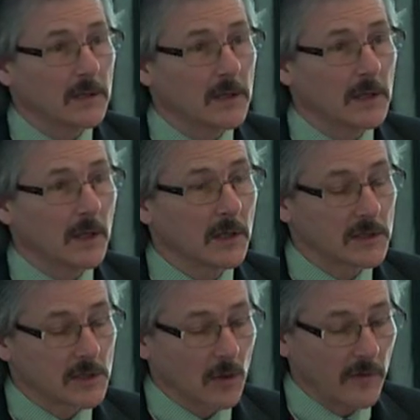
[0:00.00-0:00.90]
The
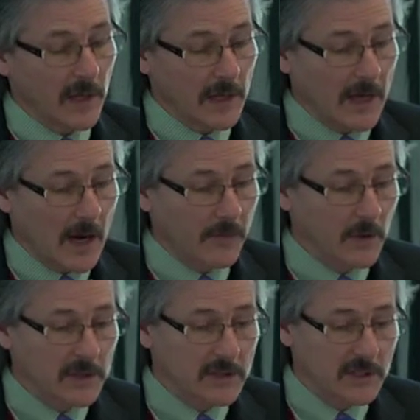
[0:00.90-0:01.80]
survey in
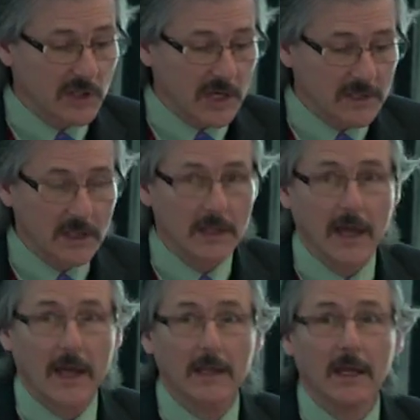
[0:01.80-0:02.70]
Africa suggested
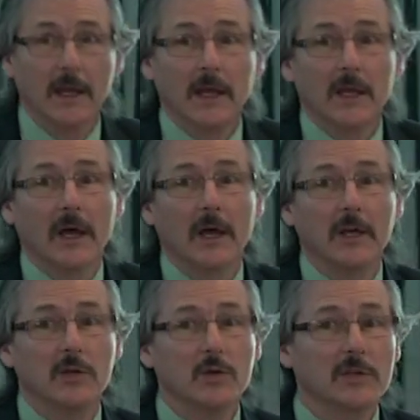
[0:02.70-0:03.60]
that uh,
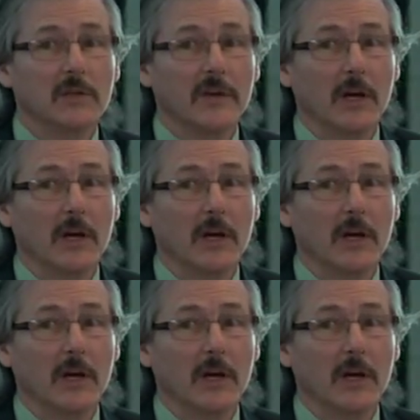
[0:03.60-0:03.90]
use of